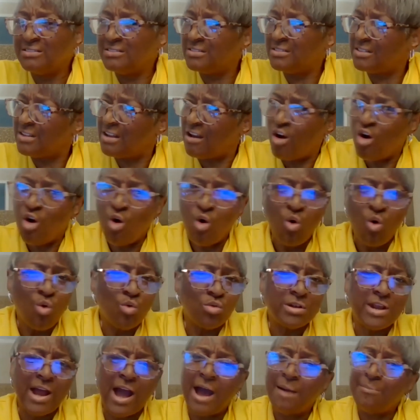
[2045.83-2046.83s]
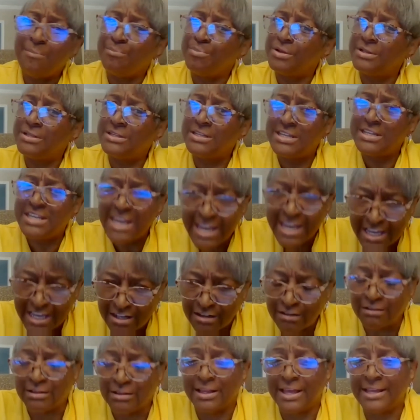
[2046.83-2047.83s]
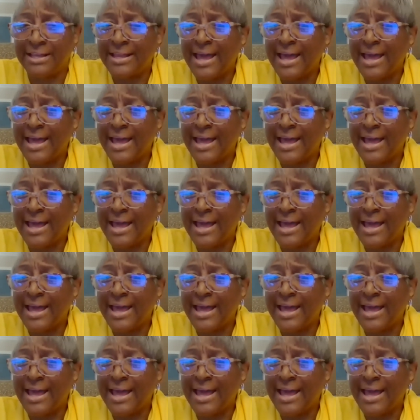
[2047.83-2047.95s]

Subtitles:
no, not particularly.